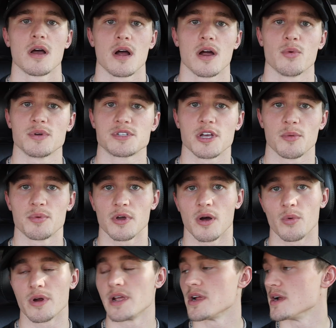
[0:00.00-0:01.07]
All right, what's up, y'all?
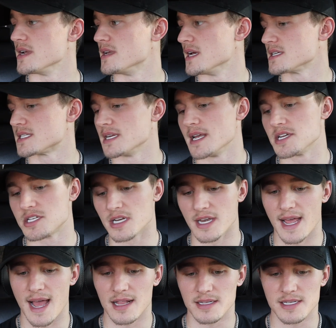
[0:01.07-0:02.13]
We're here at Destination
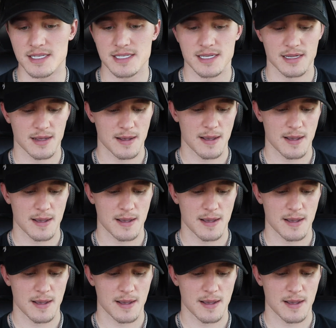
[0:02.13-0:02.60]
Dallas.